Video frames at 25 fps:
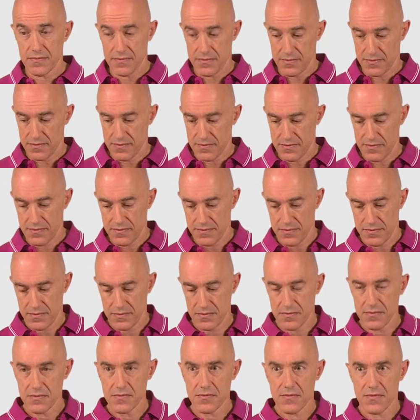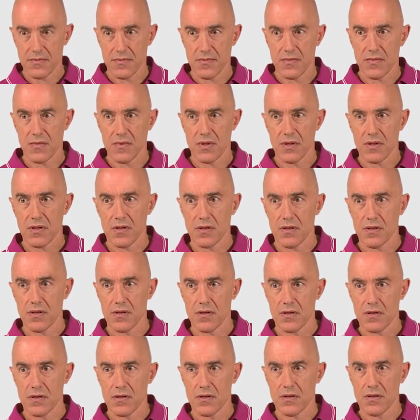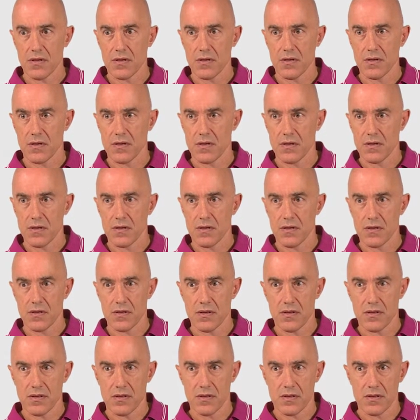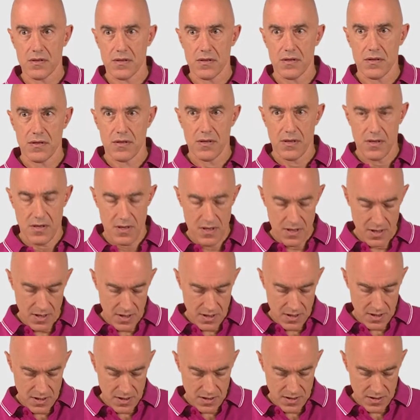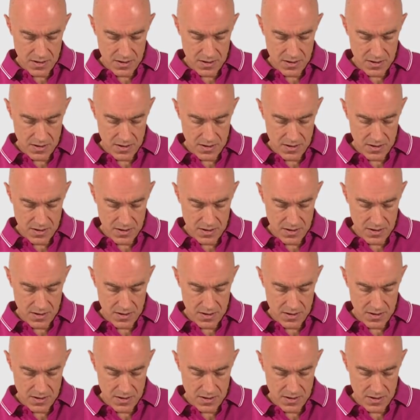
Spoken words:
No one is speaking in this clip.